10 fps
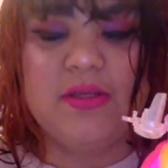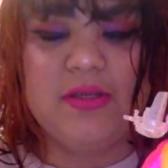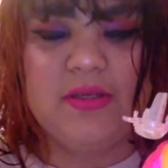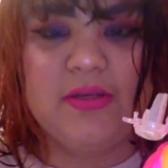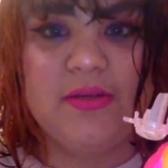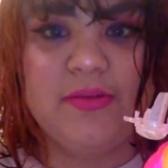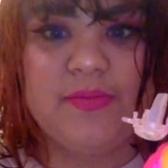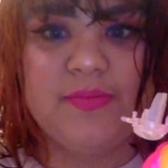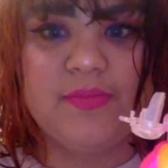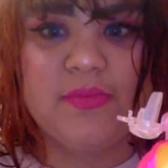
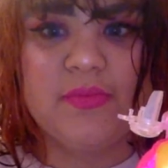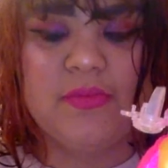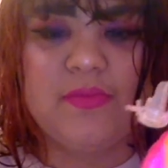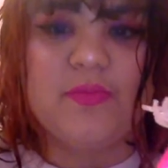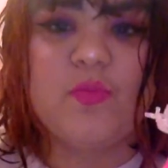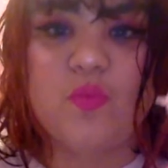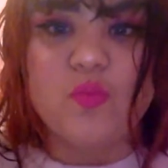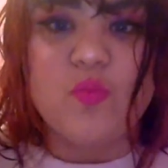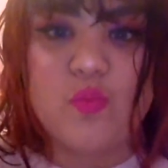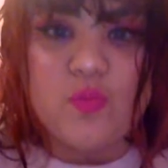
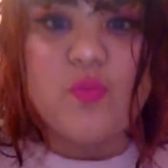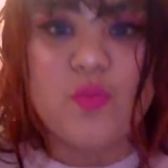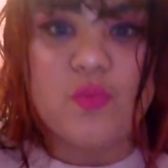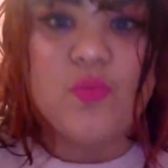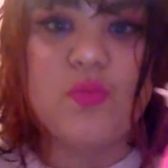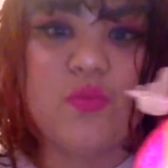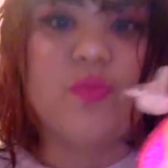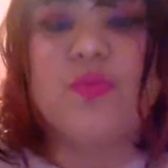[no speech]